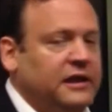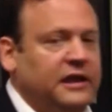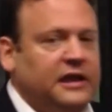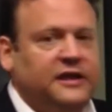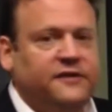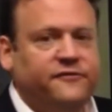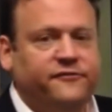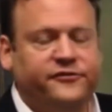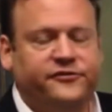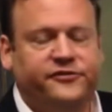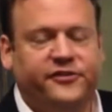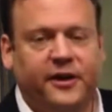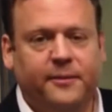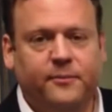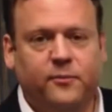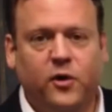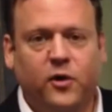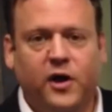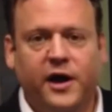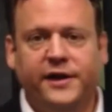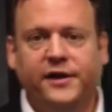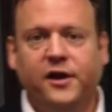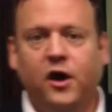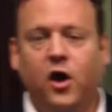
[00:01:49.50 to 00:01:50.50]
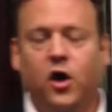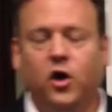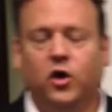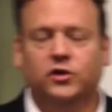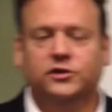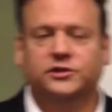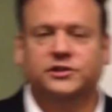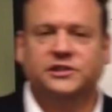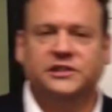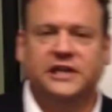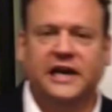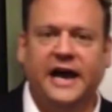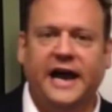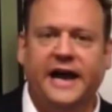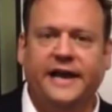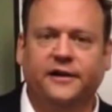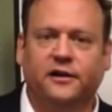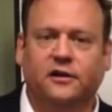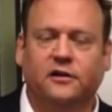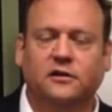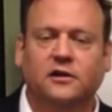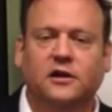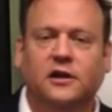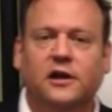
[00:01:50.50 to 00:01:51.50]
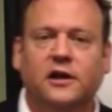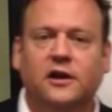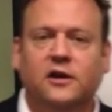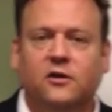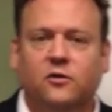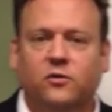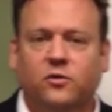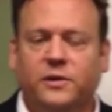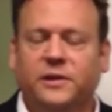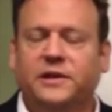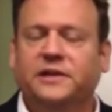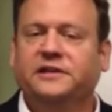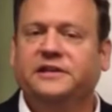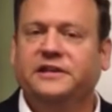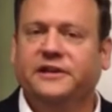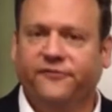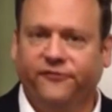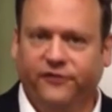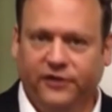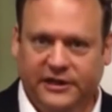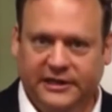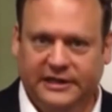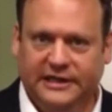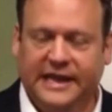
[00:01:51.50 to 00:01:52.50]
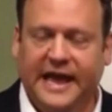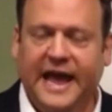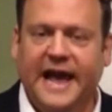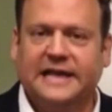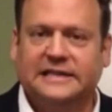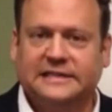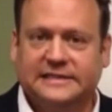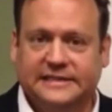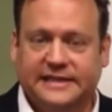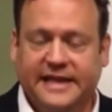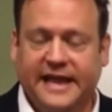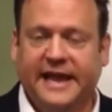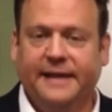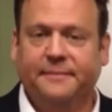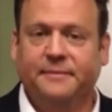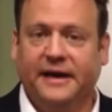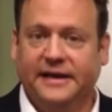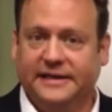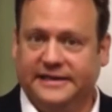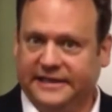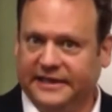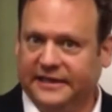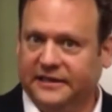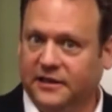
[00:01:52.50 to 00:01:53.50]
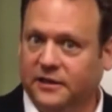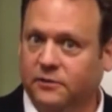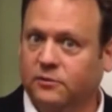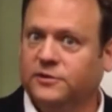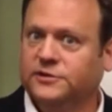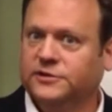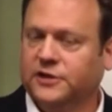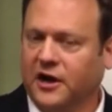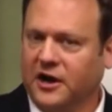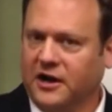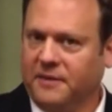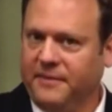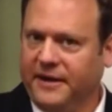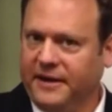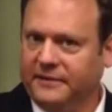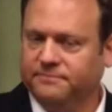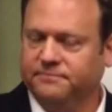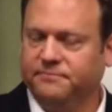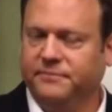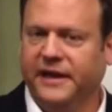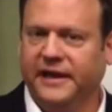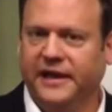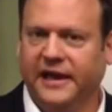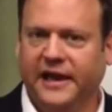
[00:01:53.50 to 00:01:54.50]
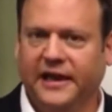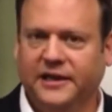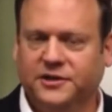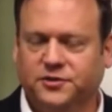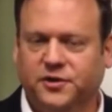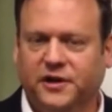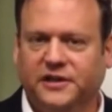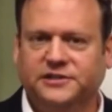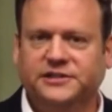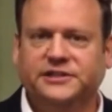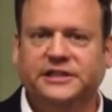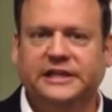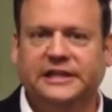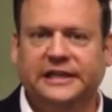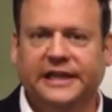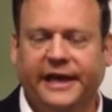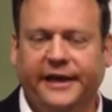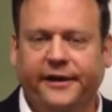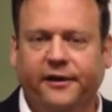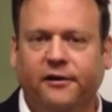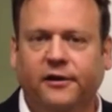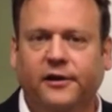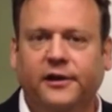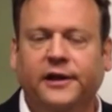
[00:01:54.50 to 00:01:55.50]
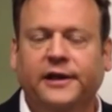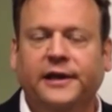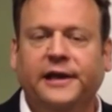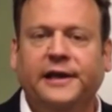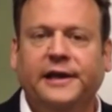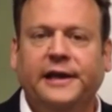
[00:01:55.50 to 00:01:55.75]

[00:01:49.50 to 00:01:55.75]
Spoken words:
If someone holds title with a different last name, ideally, we'll talk about picking a trustee later,